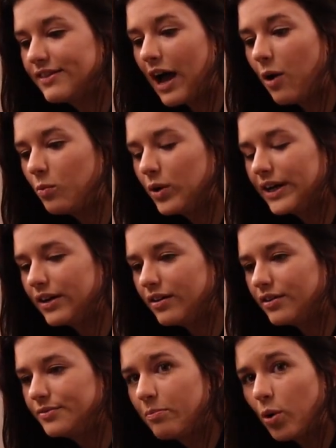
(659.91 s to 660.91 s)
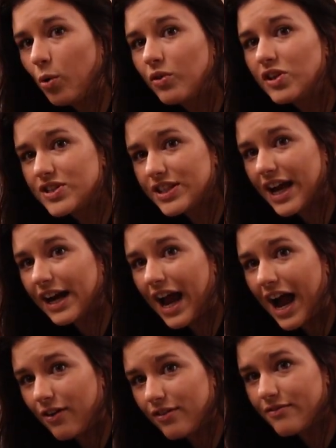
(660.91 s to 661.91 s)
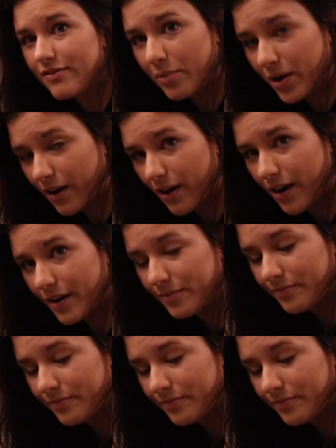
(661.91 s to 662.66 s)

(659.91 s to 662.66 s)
that will pull the slack out bar,